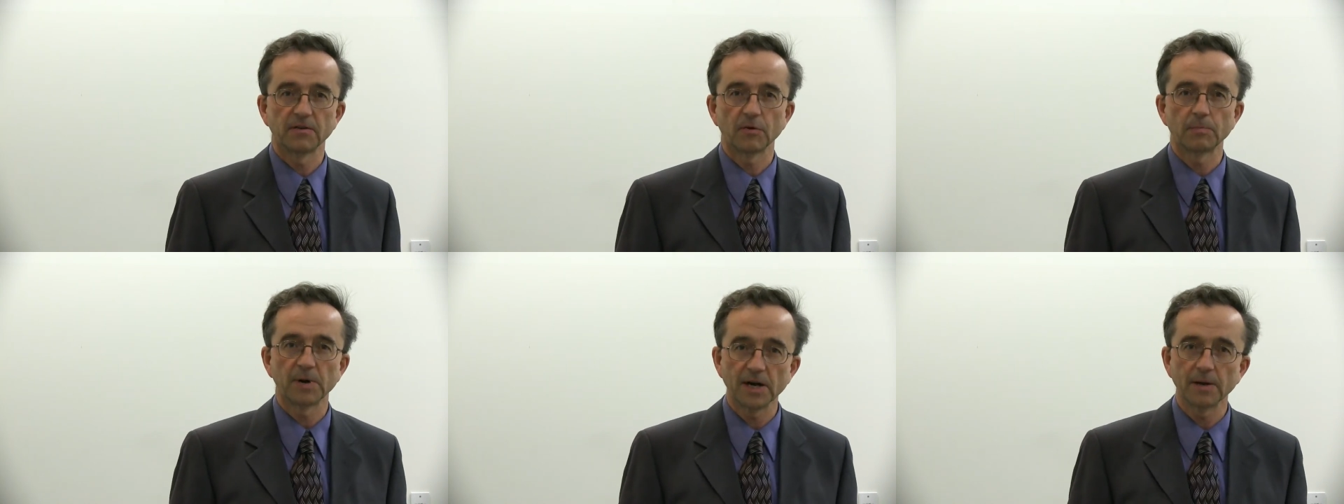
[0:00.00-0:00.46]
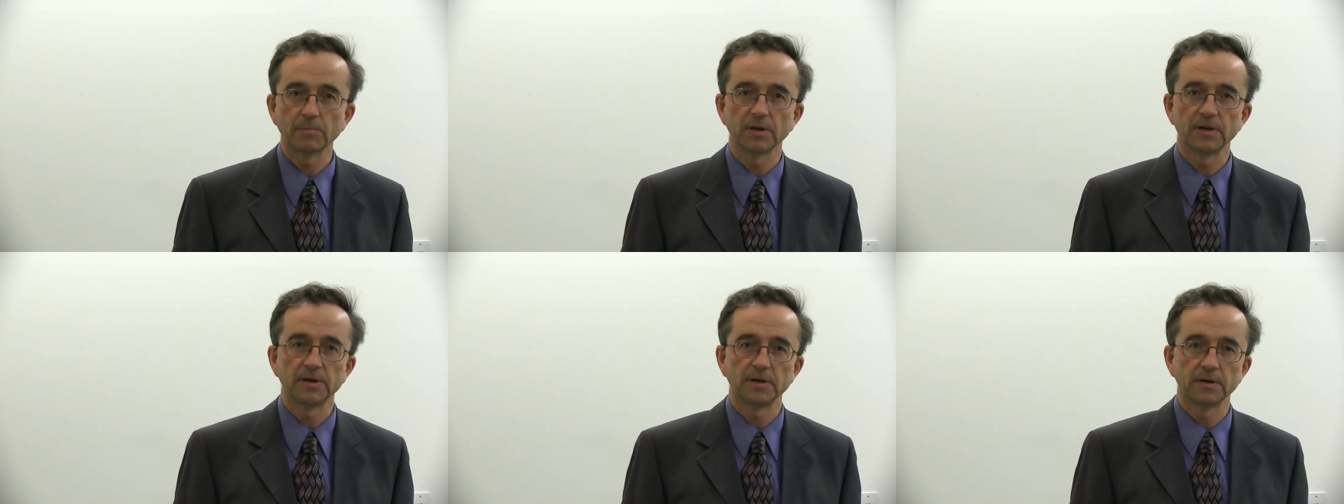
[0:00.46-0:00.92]
of a
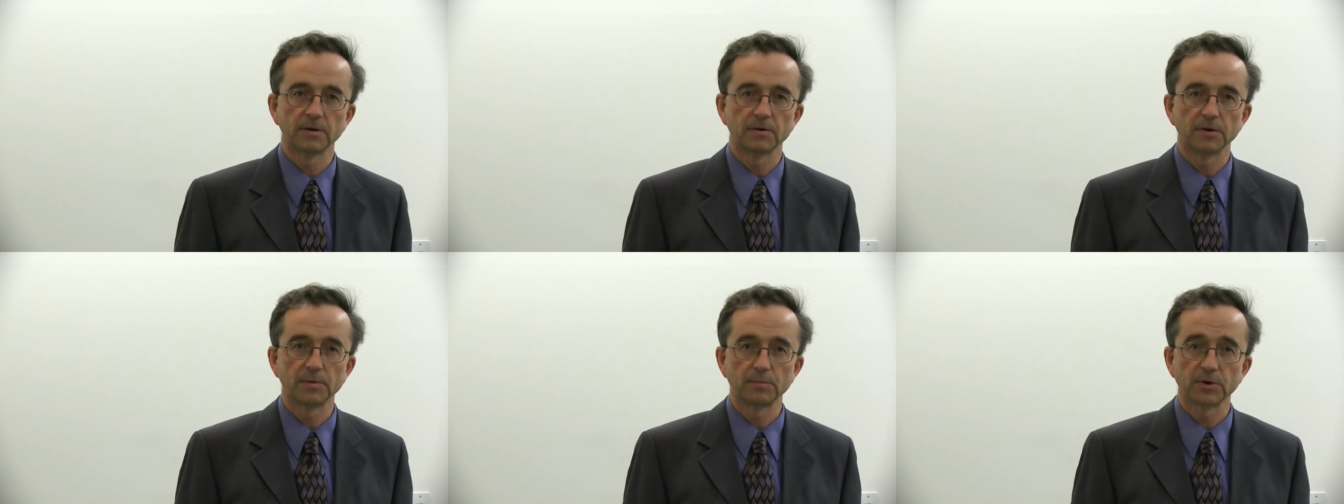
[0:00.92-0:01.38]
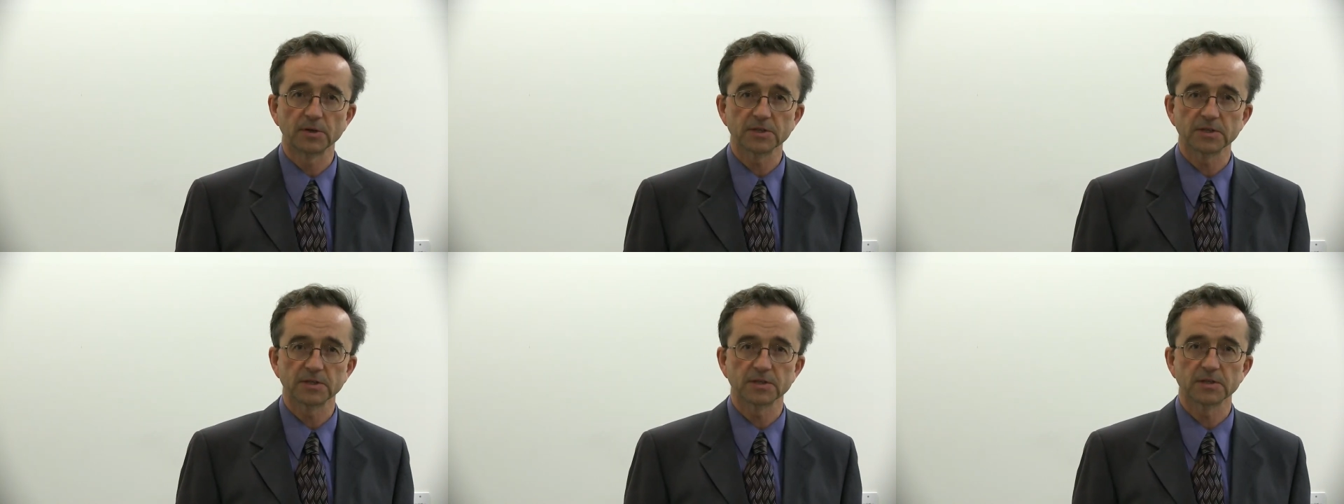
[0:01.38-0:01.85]
pipeline inquiry
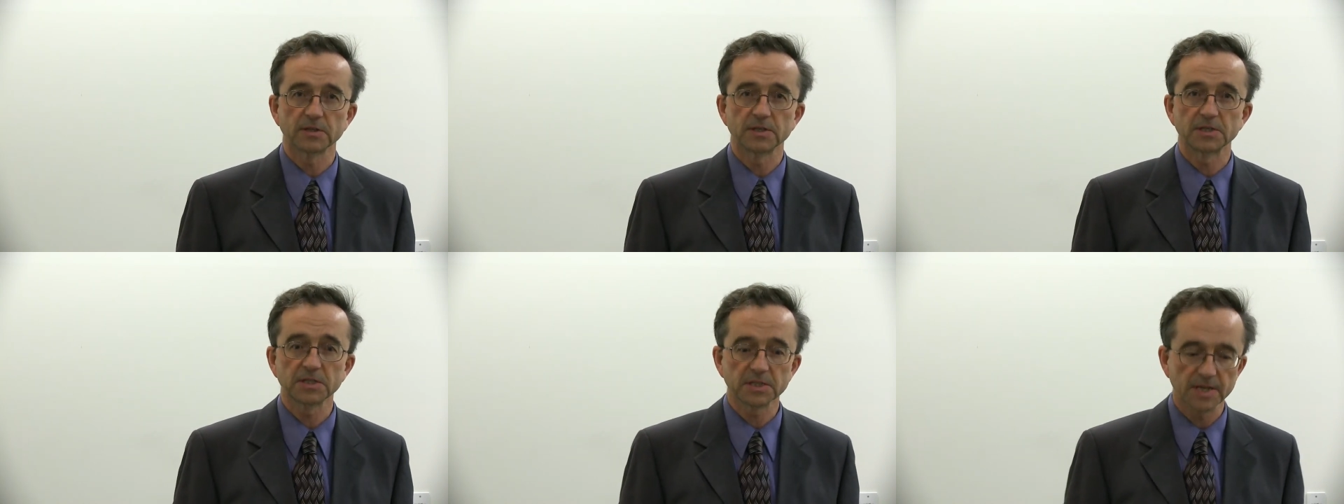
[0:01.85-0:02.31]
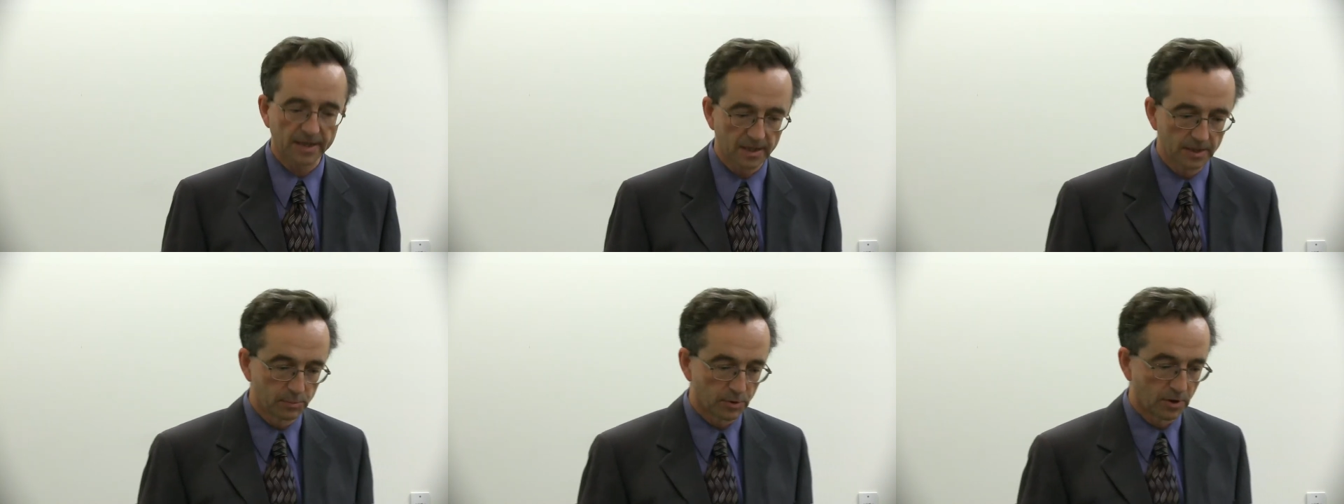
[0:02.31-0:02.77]
process that is
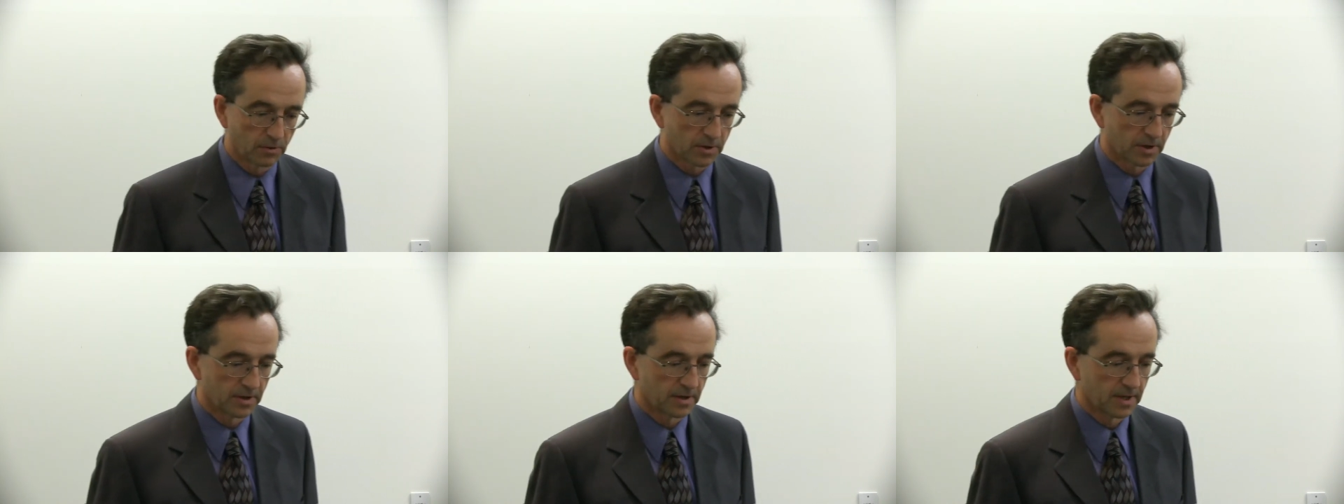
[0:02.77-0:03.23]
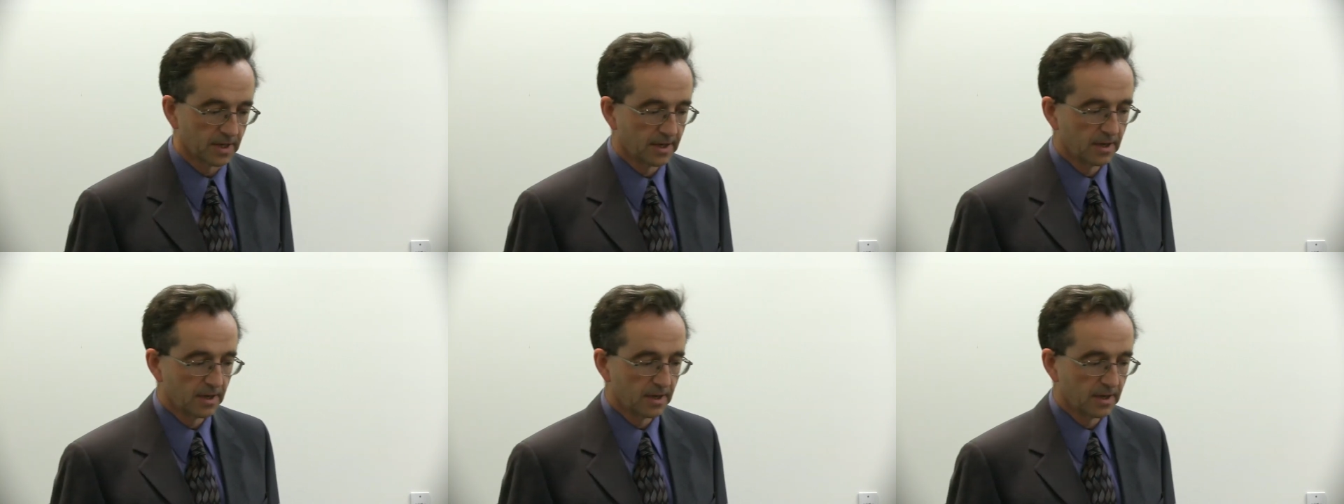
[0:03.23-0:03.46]
sadly broken